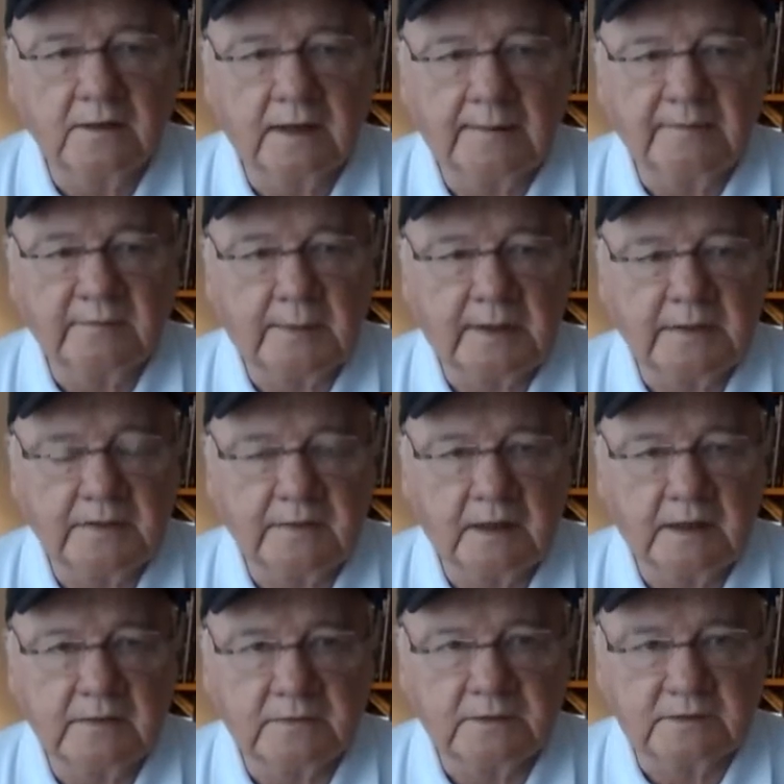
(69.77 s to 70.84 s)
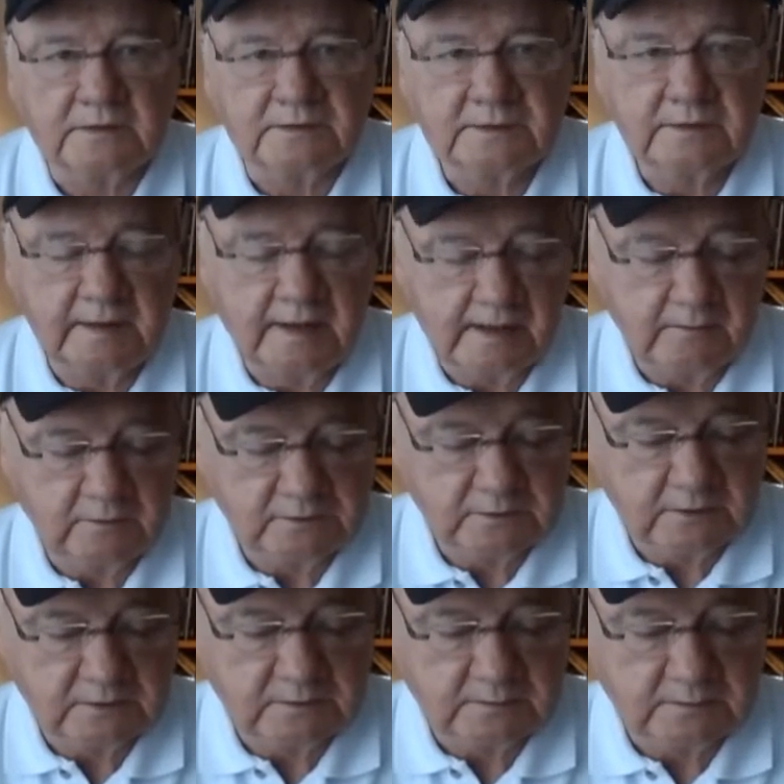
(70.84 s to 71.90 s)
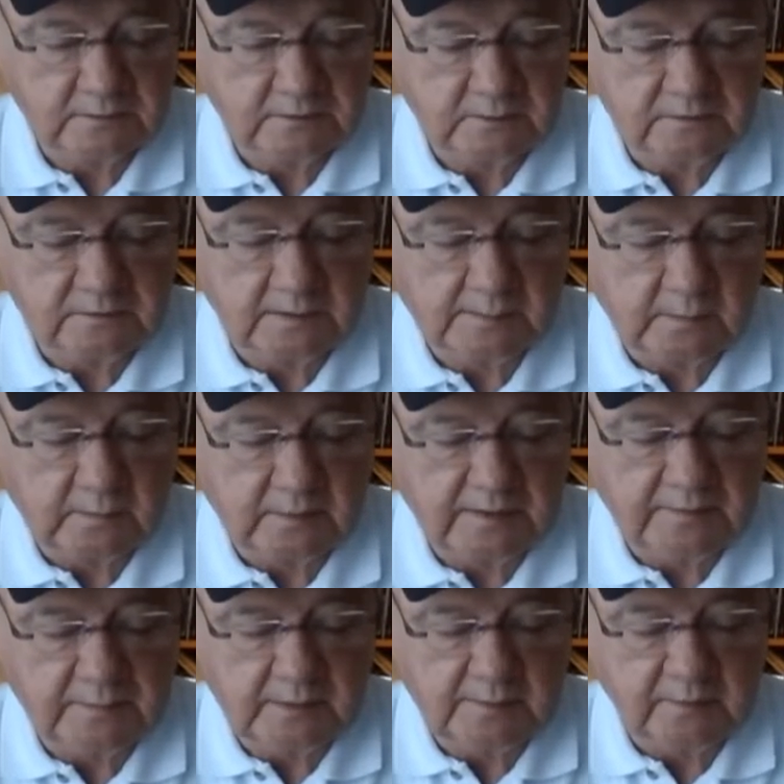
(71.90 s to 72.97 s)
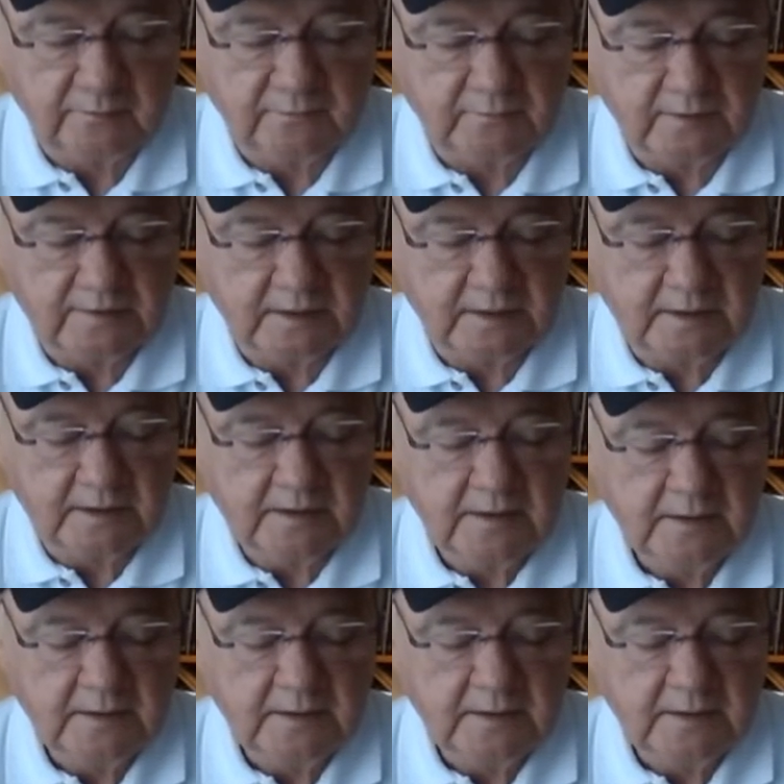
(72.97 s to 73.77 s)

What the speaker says: tops my contenders list today, which also includes number 1, People Friendly,